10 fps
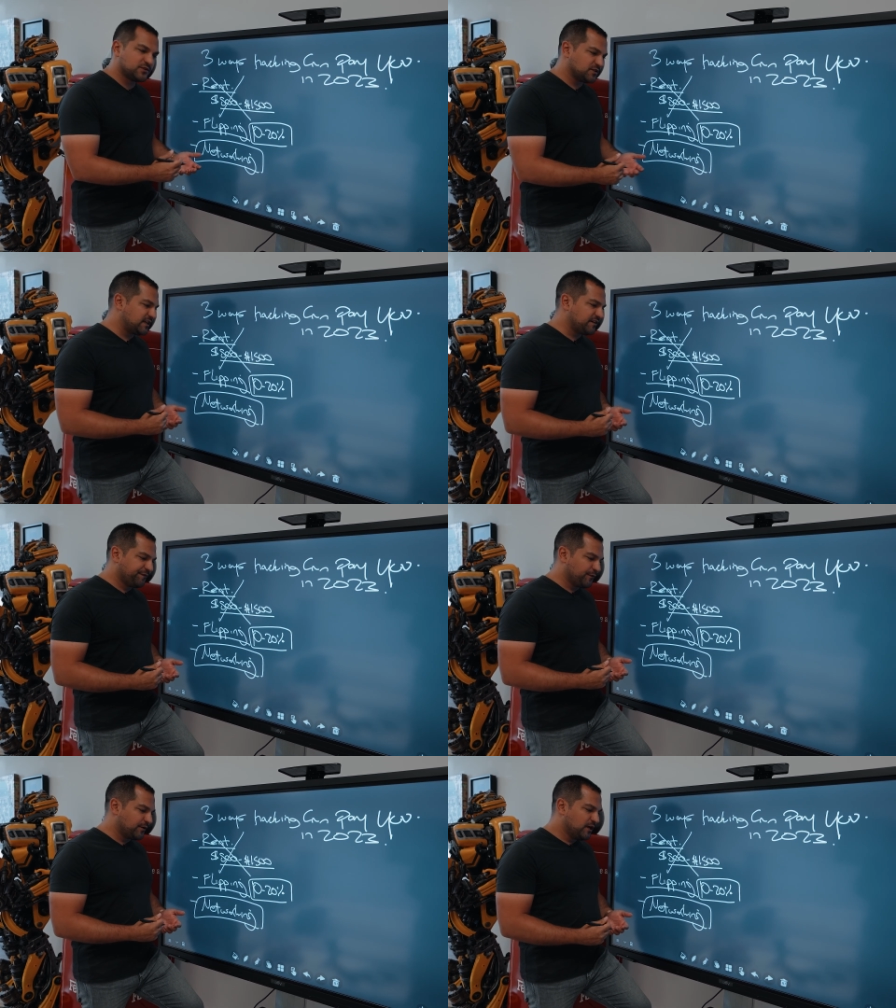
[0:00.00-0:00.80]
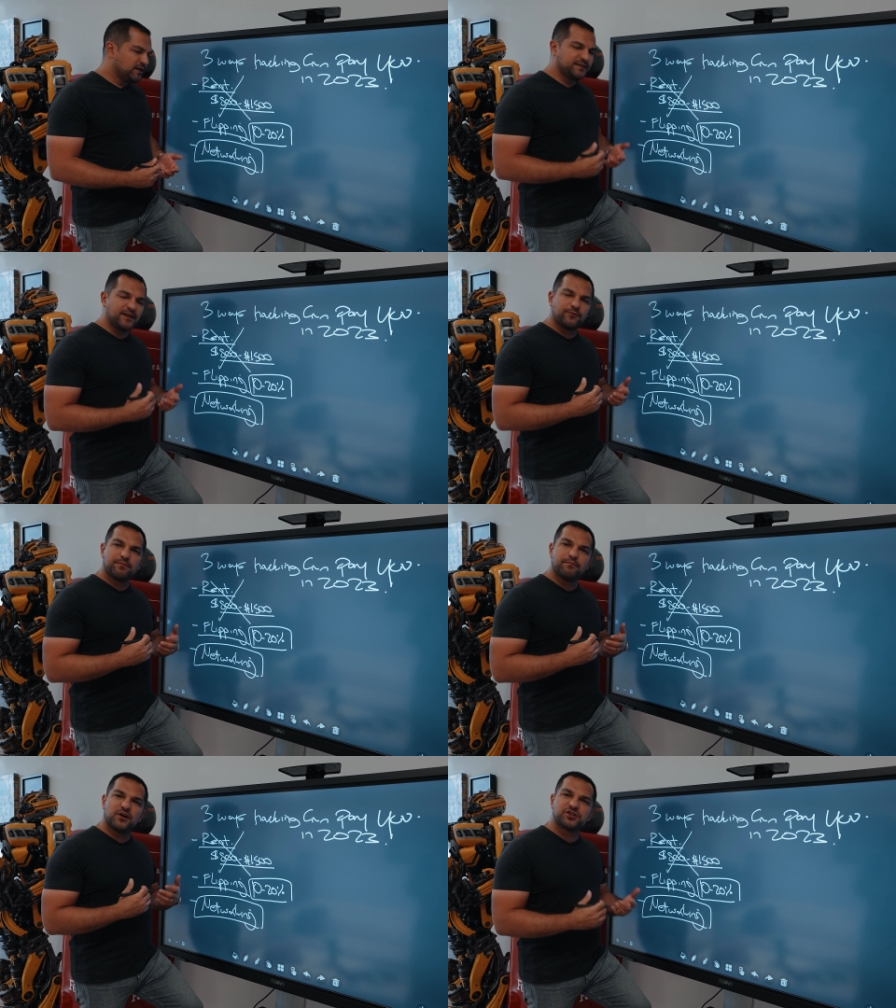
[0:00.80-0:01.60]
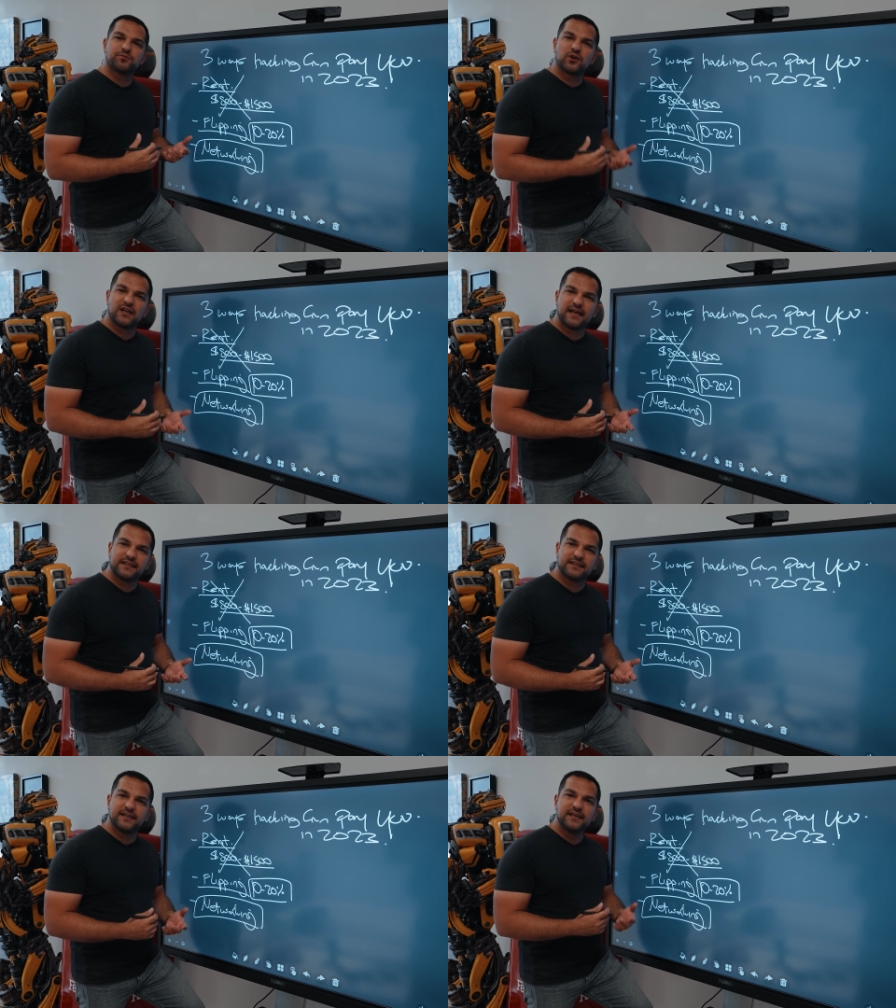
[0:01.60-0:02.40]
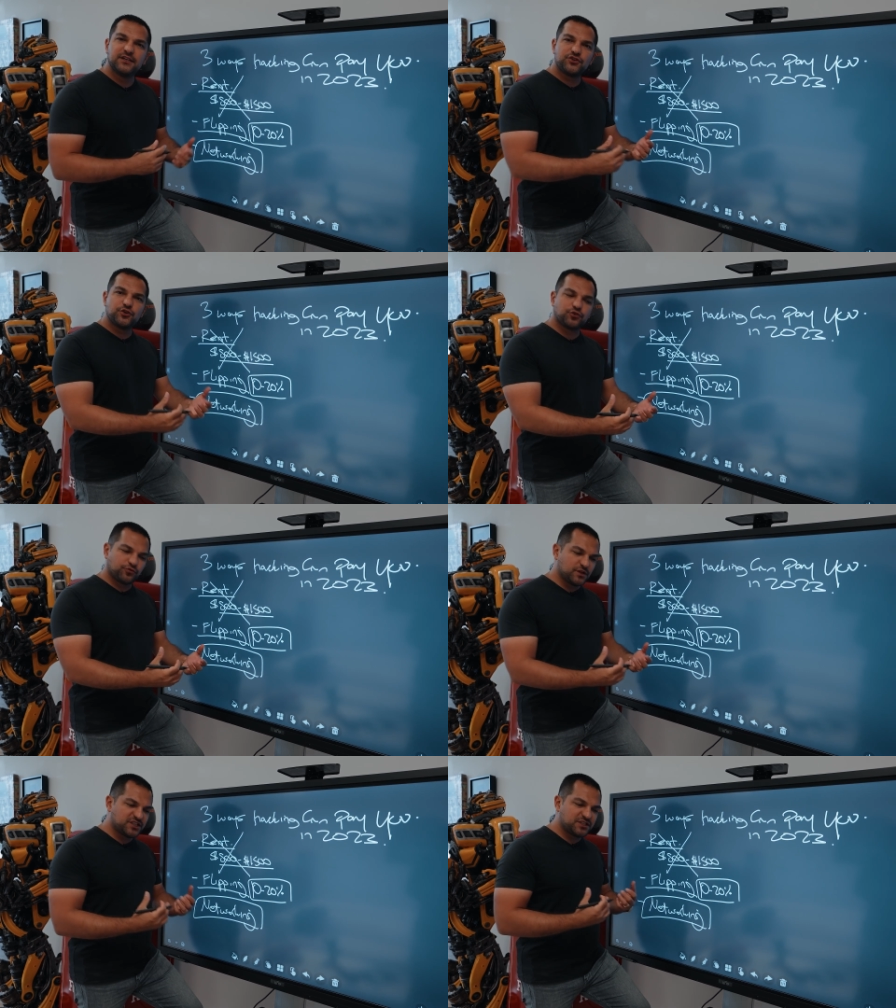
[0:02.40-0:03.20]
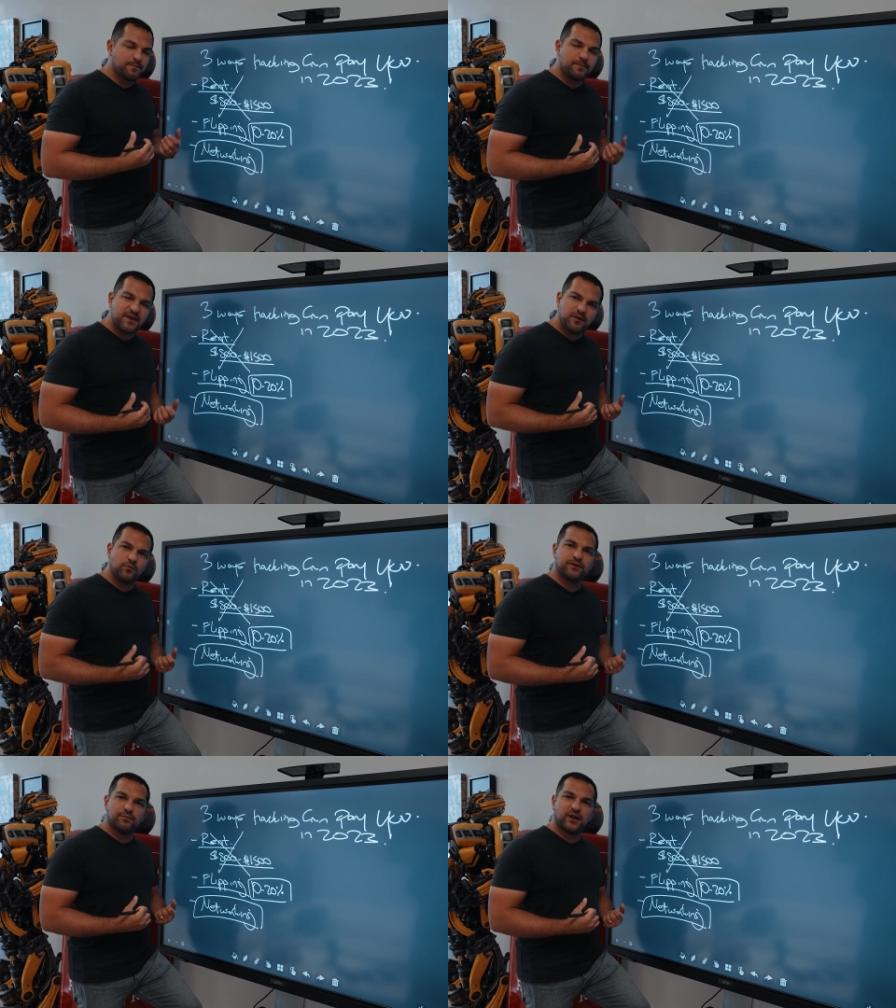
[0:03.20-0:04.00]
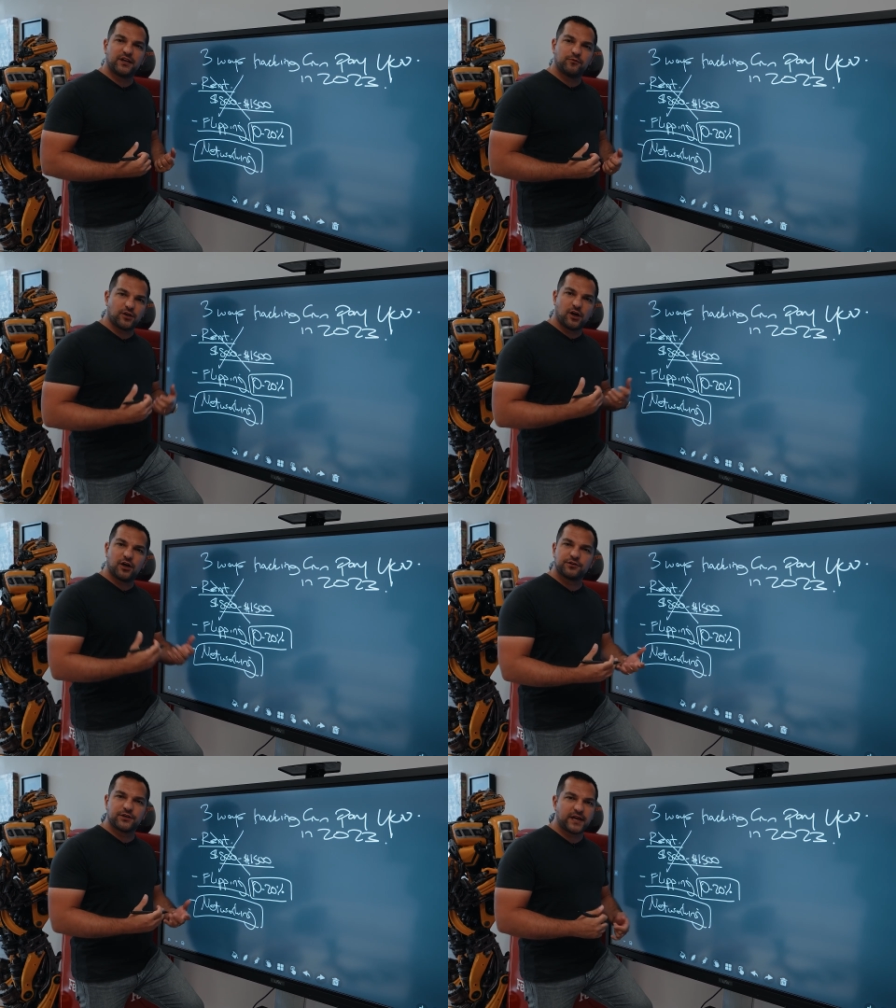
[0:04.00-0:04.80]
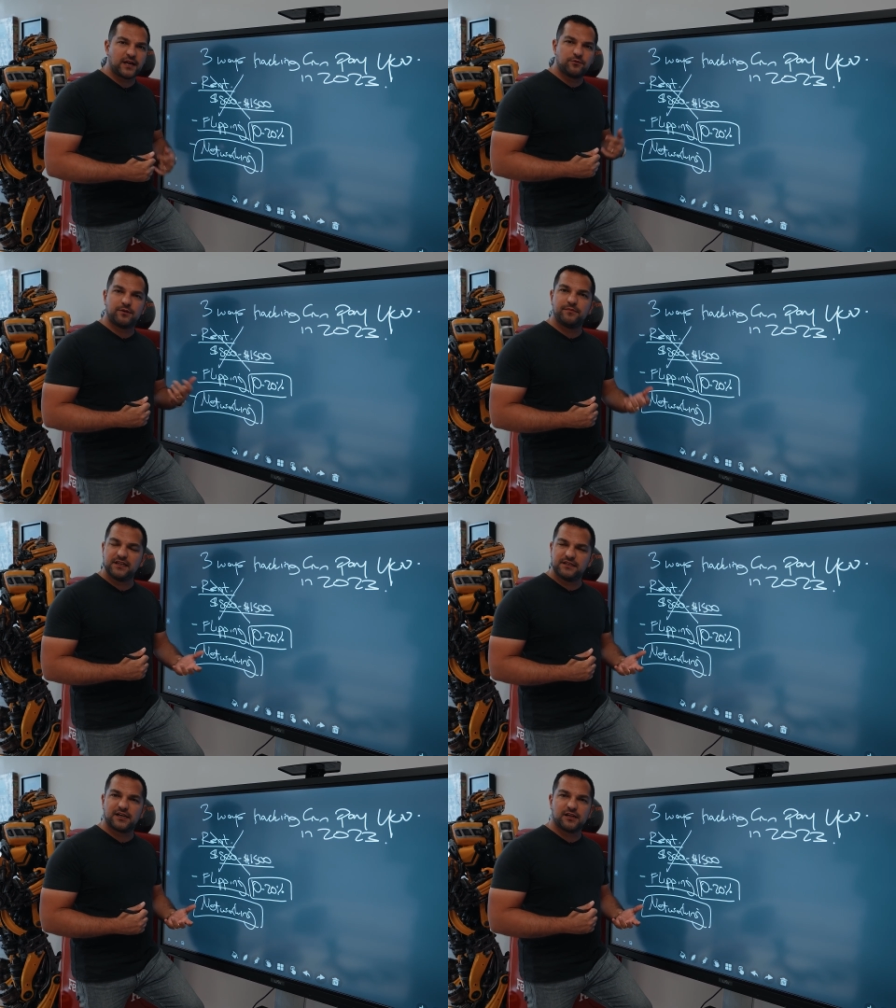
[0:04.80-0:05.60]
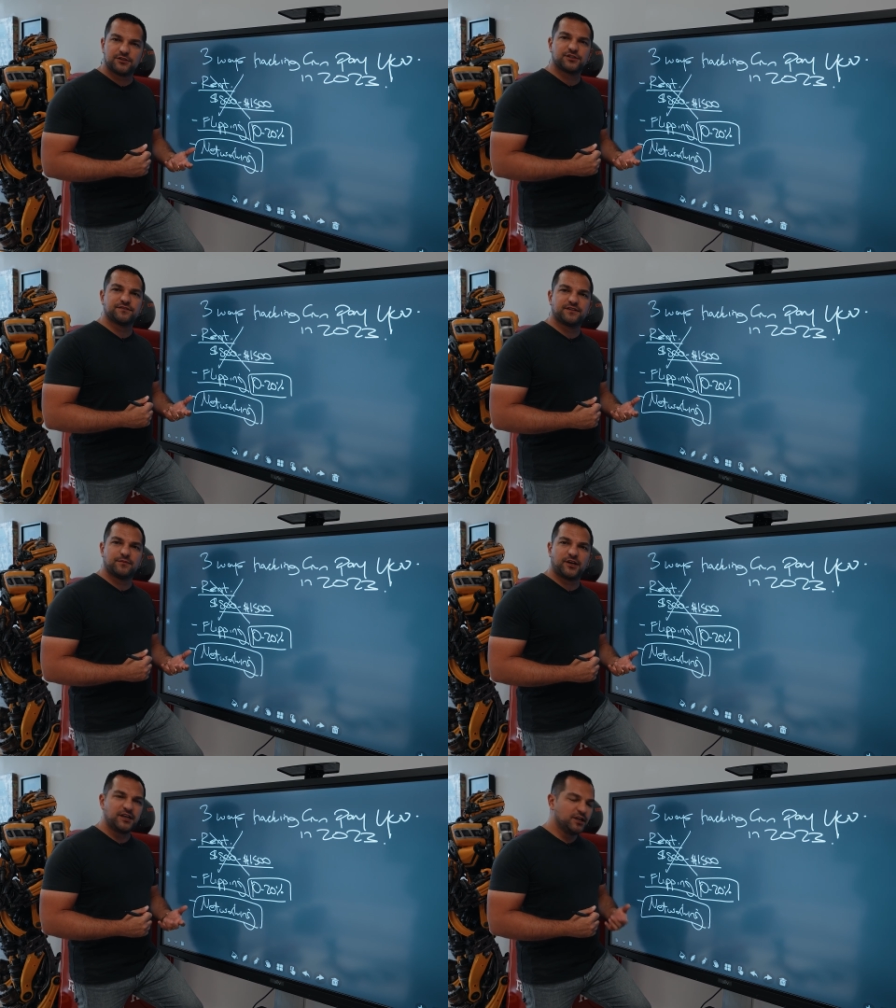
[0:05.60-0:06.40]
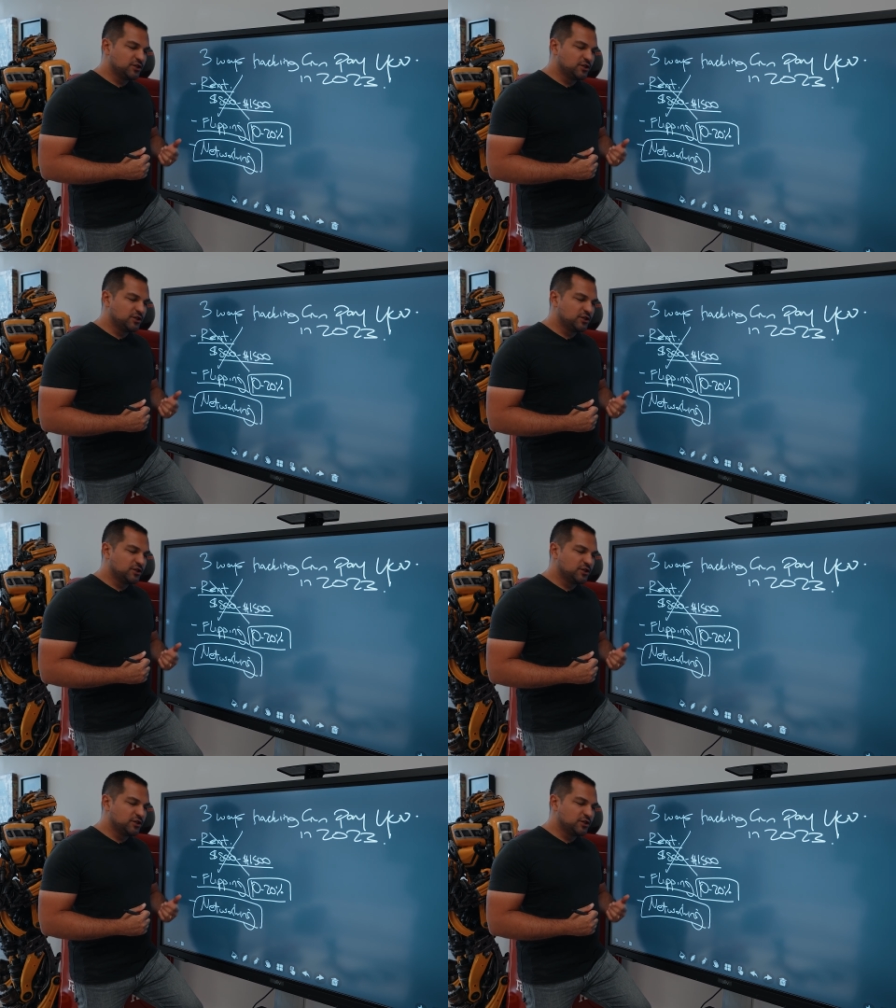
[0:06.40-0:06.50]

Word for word: So therefore, they were much more likely to trust me with money, with a hundred grand, with a million dollars of their money